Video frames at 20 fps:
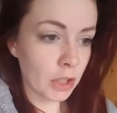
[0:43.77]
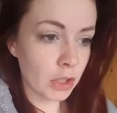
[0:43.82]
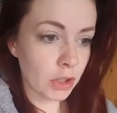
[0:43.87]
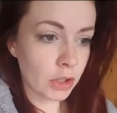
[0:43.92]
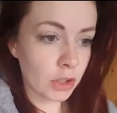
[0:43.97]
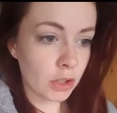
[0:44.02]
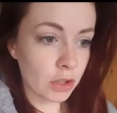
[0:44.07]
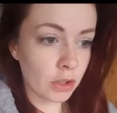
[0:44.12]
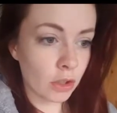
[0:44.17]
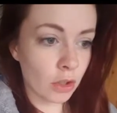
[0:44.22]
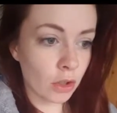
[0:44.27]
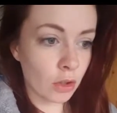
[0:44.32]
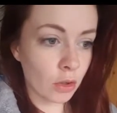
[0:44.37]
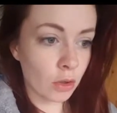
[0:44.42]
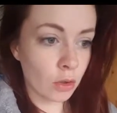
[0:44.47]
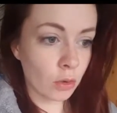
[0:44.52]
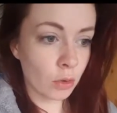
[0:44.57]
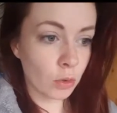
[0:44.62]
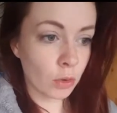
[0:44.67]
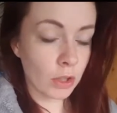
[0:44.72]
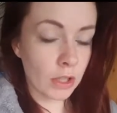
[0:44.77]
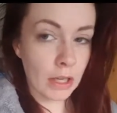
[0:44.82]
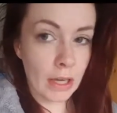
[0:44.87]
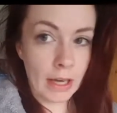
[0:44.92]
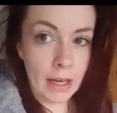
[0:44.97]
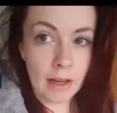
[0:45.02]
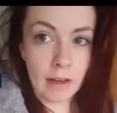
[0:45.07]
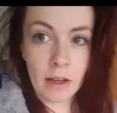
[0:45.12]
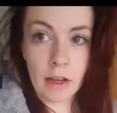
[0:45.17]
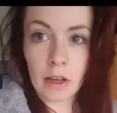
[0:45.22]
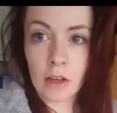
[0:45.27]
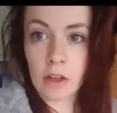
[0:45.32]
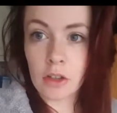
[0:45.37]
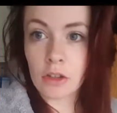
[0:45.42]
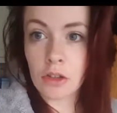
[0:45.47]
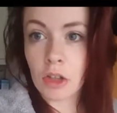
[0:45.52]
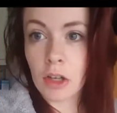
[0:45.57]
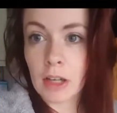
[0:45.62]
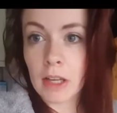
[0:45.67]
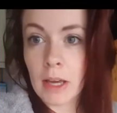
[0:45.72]
So yeah, I'm gonna
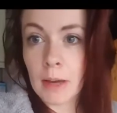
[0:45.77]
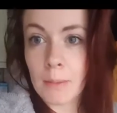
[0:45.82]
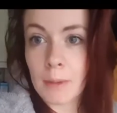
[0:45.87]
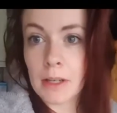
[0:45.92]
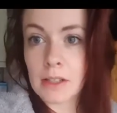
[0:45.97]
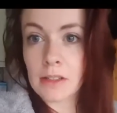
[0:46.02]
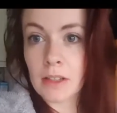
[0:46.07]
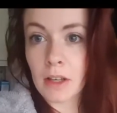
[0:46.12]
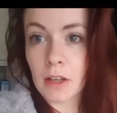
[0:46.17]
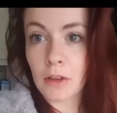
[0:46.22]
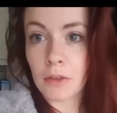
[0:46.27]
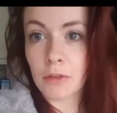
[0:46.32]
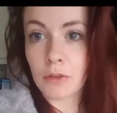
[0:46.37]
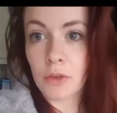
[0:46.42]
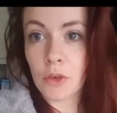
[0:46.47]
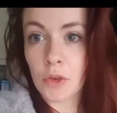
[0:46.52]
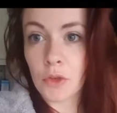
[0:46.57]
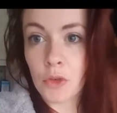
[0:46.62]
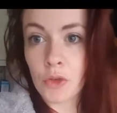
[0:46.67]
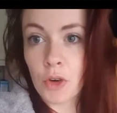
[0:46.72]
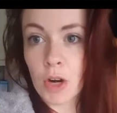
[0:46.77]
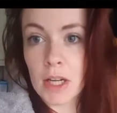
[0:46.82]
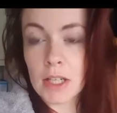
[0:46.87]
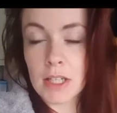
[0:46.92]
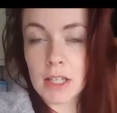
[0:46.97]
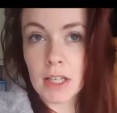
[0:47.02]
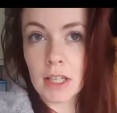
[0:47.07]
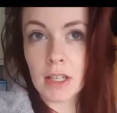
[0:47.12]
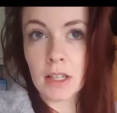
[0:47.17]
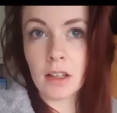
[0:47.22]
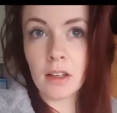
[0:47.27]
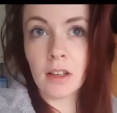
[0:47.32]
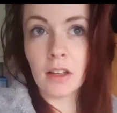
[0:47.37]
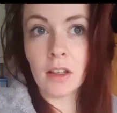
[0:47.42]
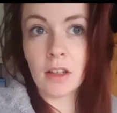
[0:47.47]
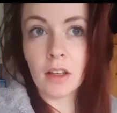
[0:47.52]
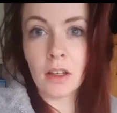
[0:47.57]
try and get myself ready